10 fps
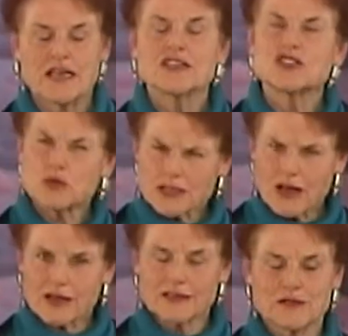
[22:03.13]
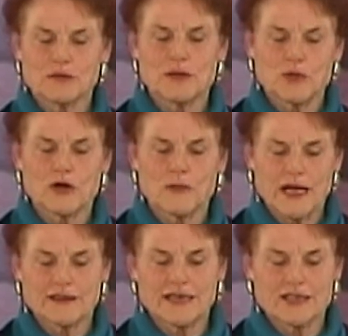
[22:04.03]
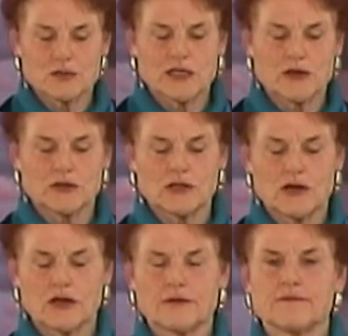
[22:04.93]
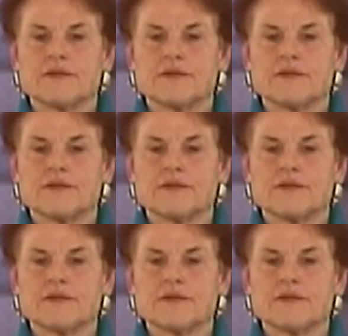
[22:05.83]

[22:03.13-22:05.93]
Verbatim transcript: So we'll talk a bit more about that as we go along.